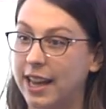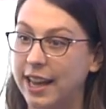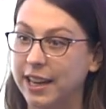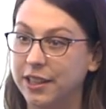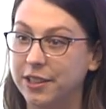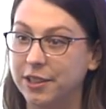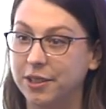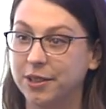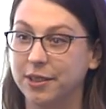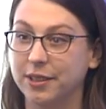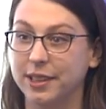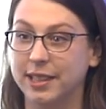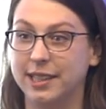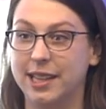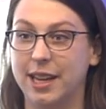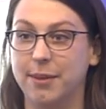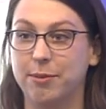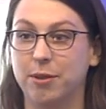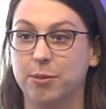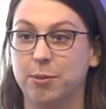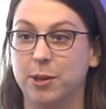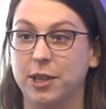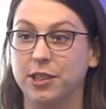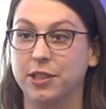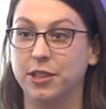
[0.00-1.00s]
I do and the type
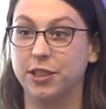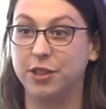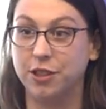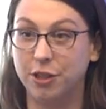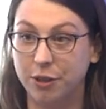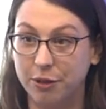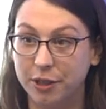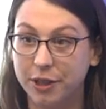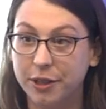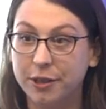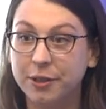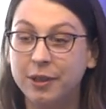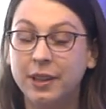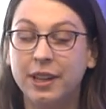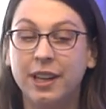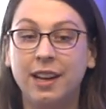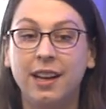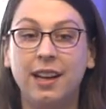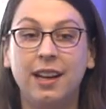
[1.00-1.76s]
of projects you do.